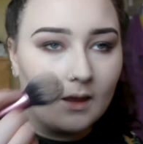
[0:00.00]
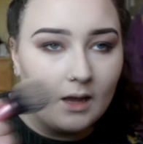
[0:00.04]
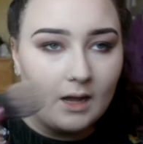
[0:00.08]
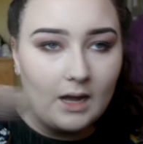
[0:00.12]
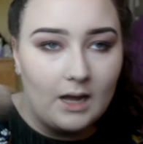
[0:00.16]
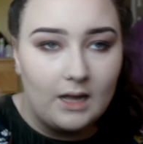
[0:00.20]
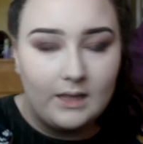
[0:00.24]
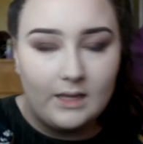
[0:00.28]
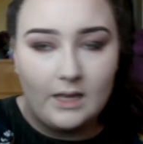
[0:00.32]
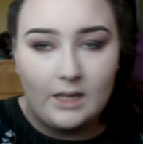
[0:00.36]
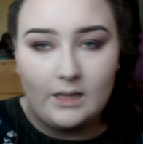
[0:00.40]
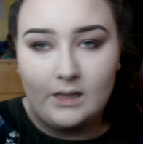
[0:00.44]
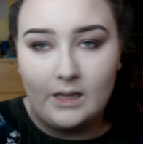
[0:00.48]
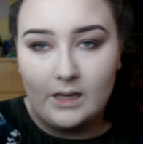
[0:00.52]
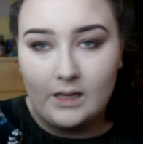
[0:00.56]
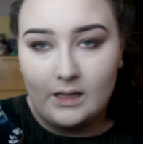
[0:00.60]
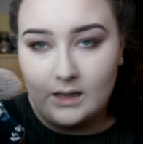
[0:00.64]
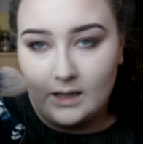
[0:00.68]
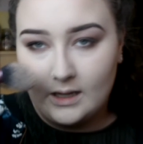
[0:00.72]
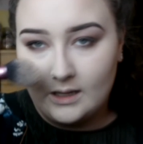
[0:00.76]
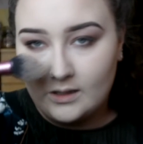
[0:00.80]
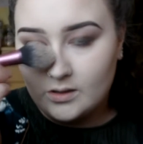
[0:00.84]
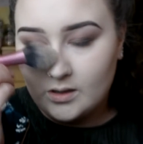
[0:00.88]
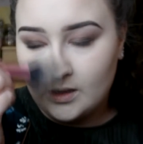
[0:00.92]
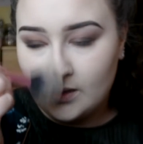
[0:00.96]
And then like
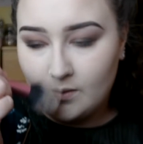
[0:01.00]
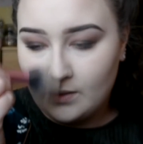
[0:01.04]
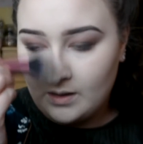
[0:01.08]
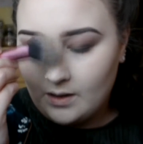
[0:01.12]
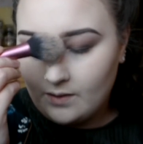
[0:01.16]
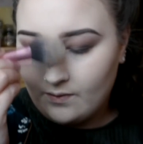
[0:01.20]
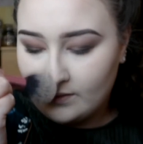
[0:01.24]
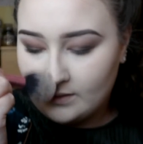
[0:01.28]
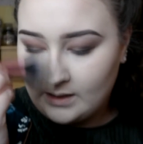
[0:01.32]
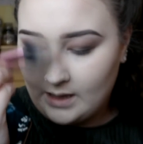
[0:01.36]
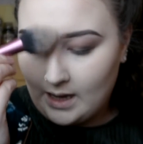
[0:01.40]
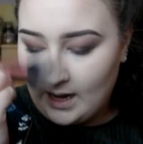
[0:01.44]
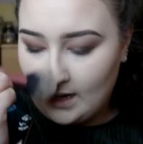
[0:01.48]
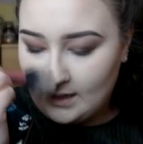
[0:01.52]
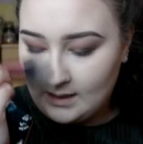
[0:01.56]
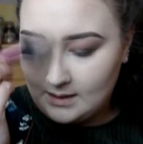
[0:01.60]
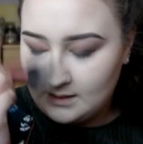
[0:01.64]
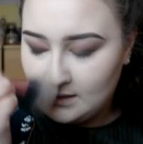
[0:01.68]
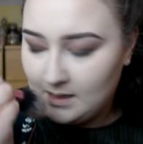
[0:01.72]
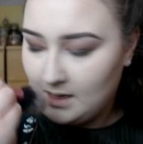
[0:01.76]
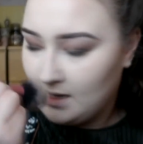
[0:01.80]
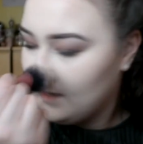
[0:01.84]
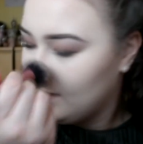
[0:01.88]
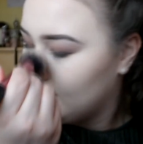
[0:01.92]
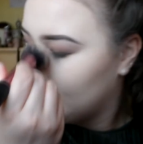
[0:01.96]
literally whatever's
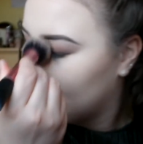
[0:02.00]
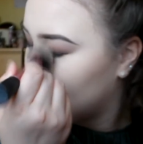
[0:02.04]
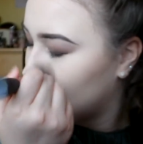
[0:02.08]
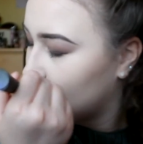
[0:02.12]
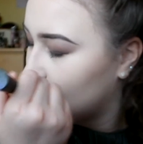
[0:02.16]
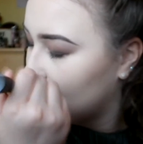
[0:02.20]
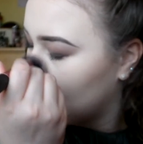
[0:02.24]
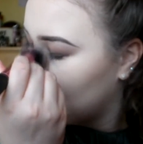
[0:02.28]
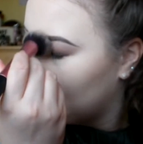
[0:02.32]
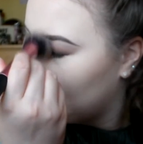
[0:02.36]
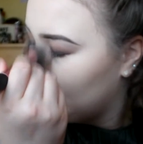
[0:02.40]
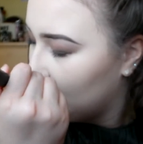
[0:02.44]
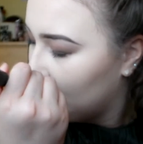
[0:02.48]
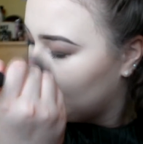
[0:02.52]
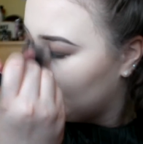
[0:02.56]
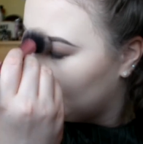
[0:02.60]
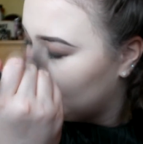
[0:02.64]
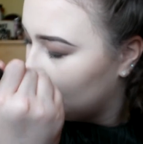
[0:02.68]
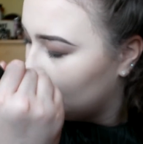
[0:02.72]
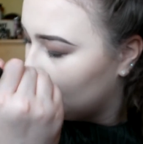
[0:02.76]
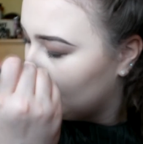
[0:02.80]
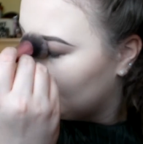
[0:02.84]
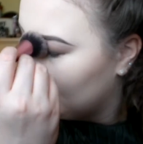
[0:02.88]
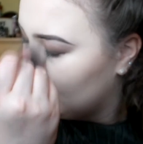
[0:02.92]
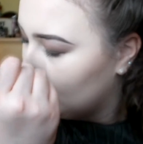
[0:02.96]
excess
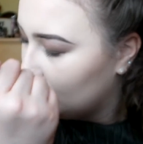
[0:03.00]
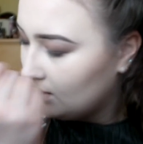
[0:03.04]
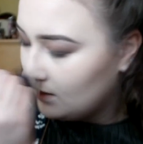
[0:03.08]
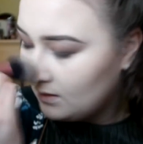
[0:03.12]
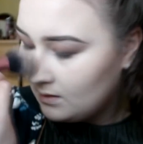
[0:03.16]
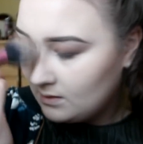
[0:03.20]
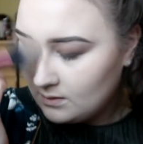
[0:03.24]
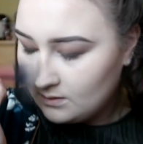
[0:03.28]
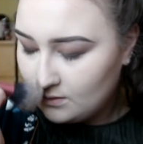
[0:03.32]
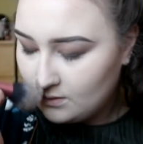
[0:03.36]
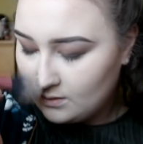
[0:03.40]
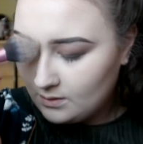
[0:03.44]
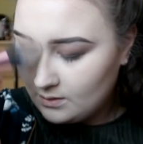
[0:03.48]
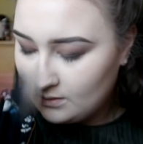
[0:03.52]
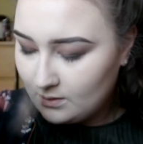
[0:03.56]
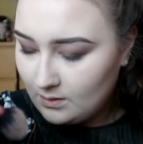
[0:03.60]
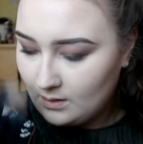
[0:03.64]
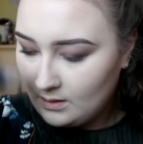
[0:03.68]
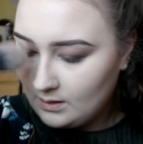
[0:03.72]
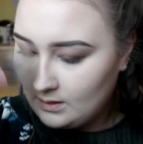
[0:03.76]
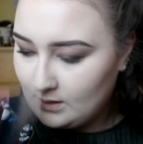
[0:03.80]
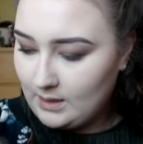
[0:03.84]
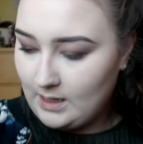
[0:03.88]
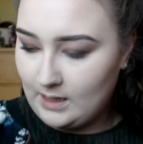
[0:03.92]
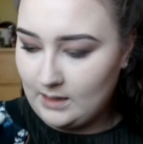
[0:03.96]
just on
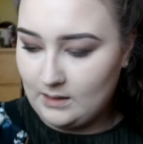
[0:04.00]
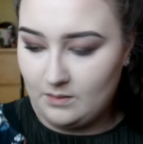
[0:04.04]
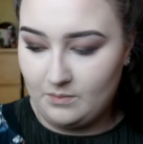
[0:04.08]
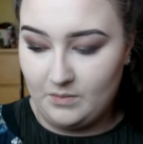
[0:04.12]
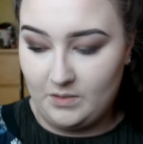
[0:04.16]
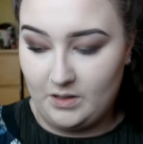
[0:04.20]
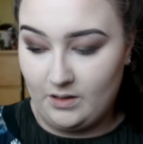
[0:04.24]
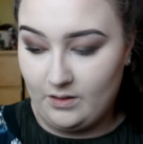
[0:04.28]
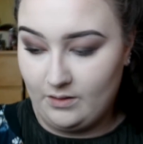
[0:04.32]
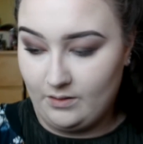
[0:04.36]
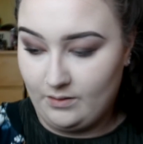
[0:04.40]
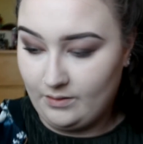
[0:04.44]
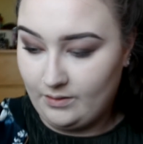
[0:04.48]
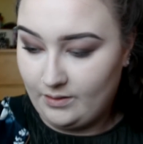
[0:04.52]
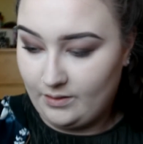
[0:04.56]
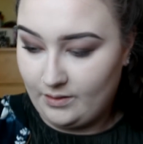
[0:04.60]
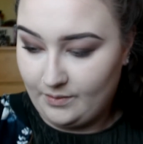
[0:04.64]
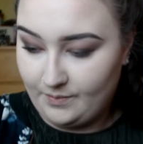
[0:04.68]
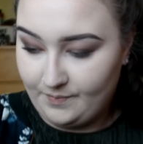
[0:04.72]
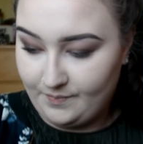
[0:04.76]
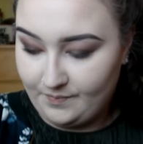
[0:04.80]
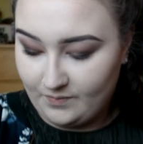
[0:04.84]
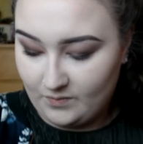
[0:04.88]
the sides of my nose.